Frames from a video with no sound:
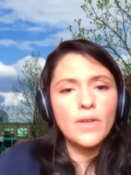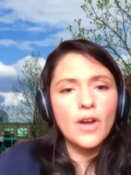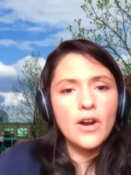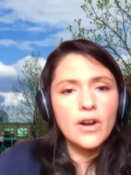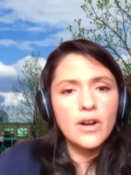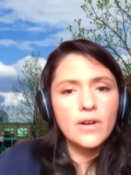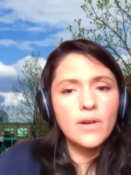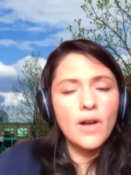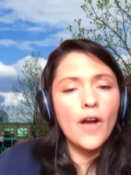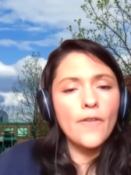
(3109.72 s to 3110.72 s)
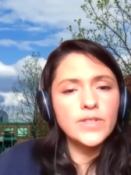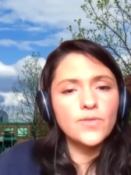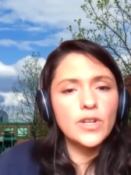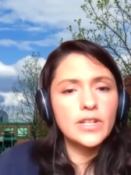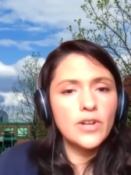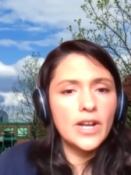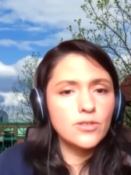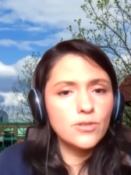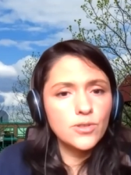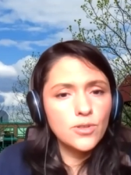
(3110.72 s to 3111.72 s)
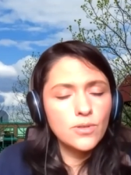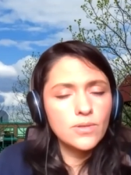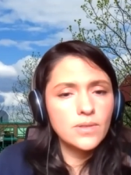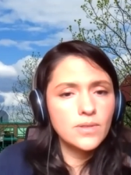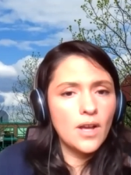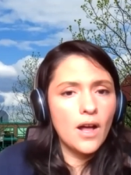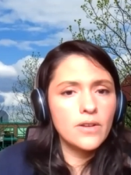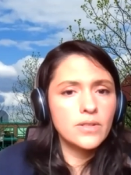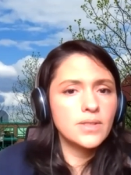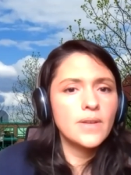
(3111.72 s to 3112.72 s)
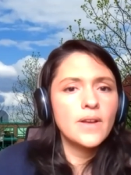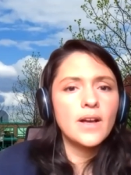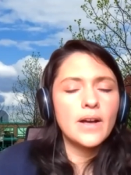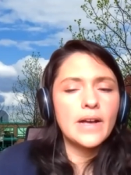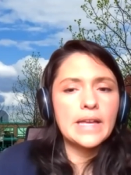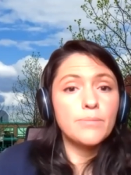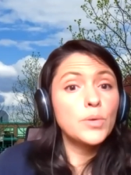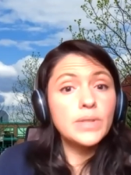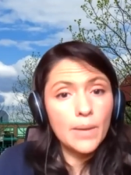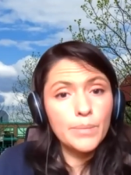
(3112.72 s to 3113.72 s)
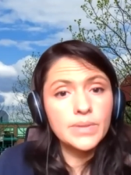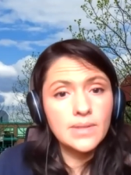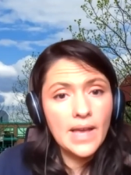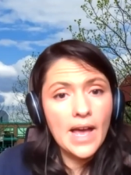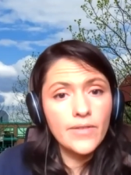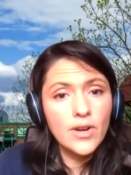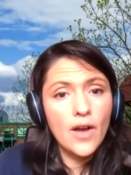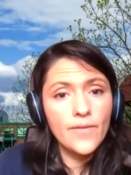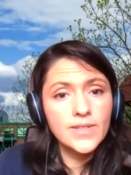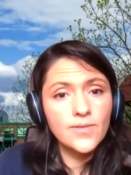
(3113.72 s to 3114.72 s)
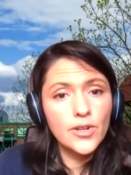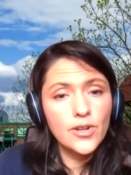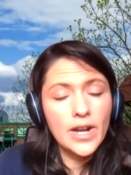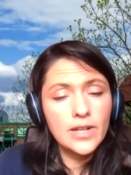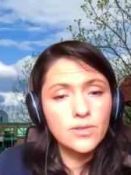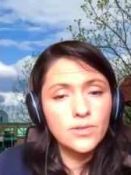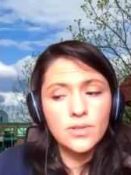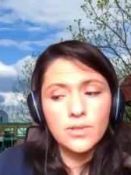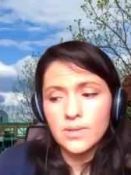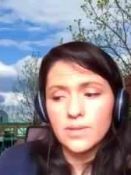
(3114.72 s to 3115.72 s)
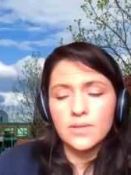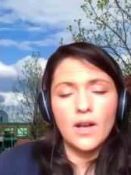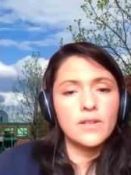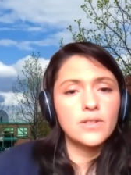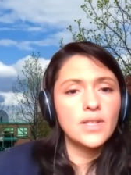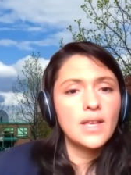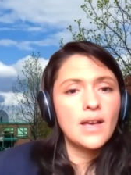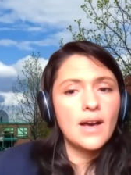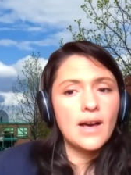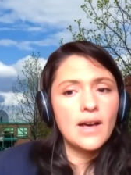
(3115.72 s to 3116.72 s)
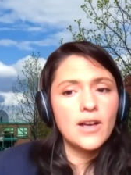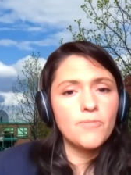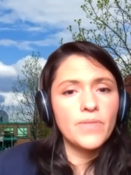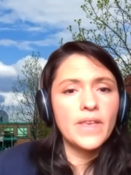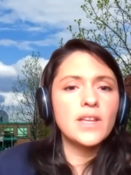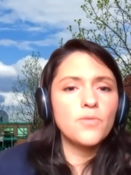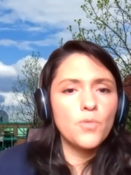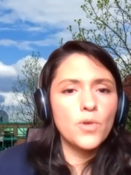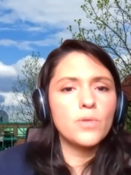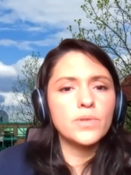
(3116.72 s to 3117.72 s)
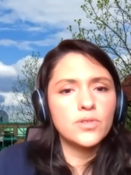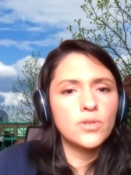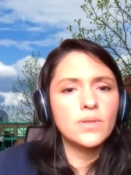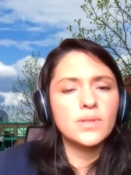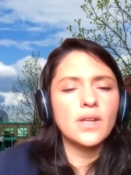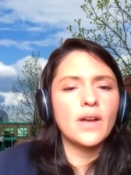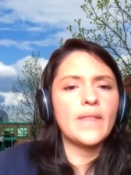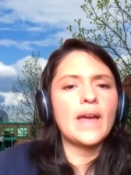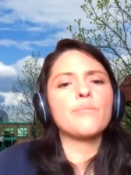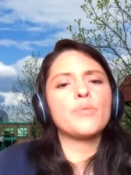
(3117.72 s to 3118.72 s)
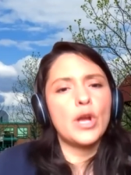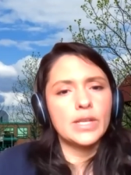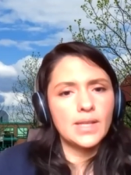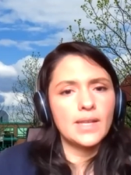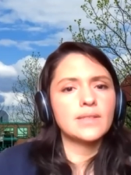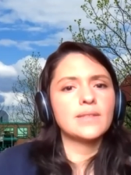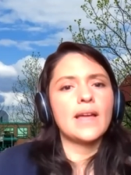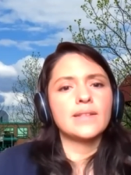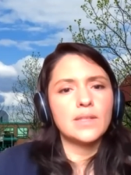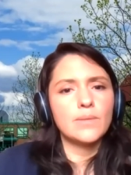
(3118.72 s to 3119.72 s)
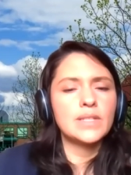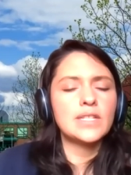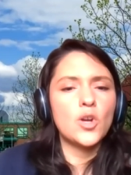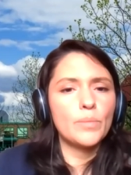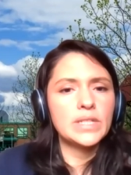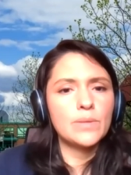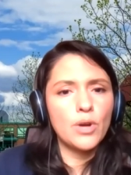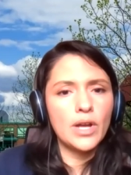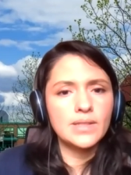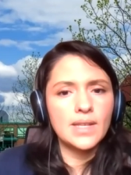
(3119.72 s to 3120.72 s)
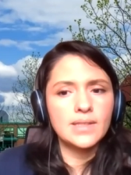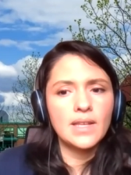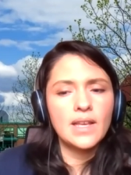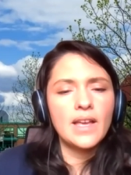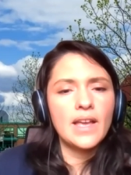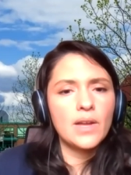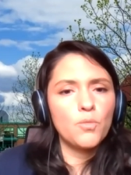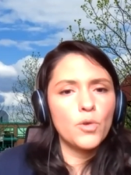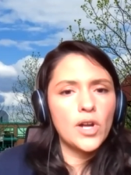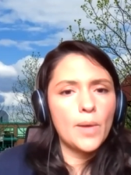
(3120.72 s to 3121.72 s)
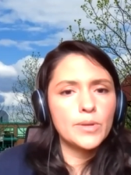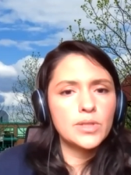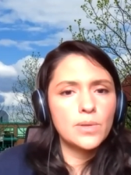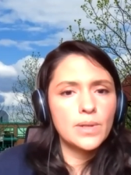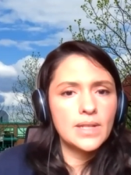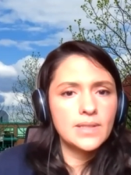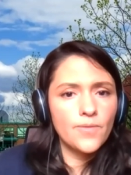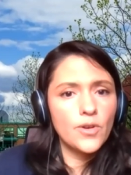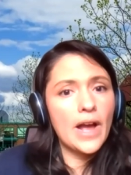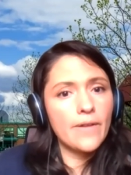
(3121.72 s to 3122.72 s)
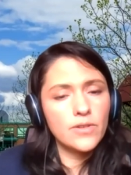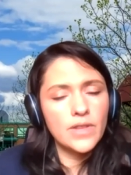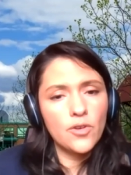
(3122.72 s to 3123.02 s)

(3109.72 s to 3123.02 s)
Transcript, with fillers: our Office for International Students and Scholars, and most campuses have an Office for International Students and Scholars, um, they can work with students on that process, that C B T, O P T process, and work opportunities for after